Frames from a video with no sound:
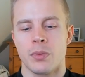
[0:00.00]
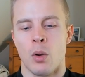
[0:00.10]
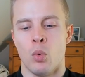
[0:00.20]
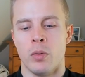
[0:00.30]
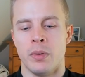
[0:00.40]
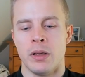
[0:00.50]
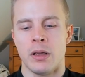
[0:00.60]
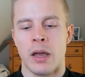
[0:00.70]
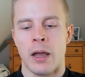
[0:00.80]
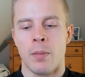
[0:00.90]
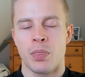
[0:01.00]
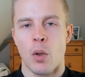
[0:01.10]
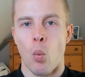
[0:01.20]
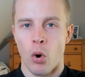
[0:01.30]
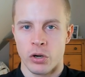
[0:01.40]
would be uh,
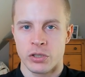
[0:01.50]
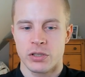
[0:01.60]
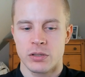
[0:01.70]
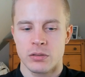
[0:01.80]
worse.